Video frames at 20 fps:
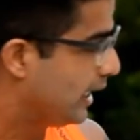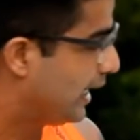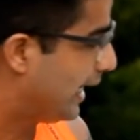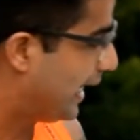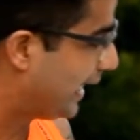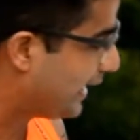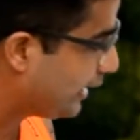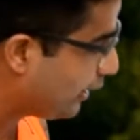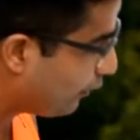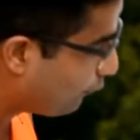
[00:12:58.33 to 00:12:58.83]

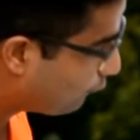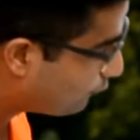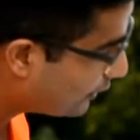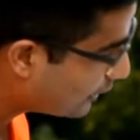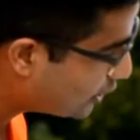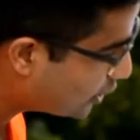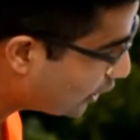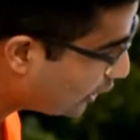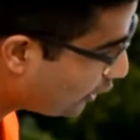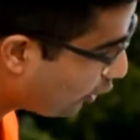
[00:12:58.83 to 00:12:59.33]
an
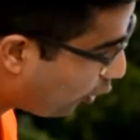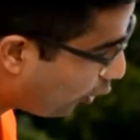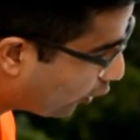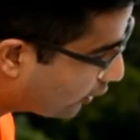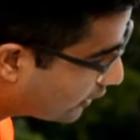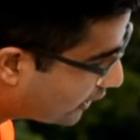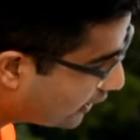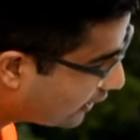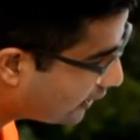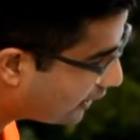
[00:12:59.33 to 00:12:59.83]
affliction on
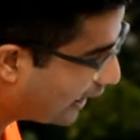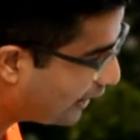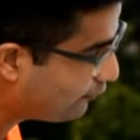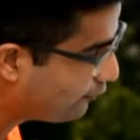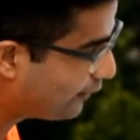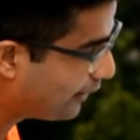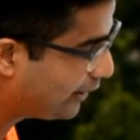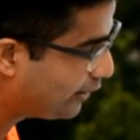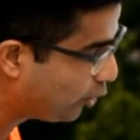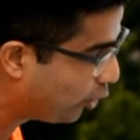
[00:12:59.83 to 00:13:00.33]
the
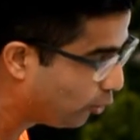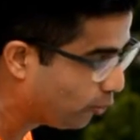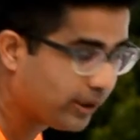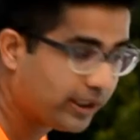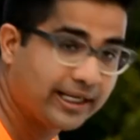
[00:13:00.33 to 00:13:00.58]
lifeline over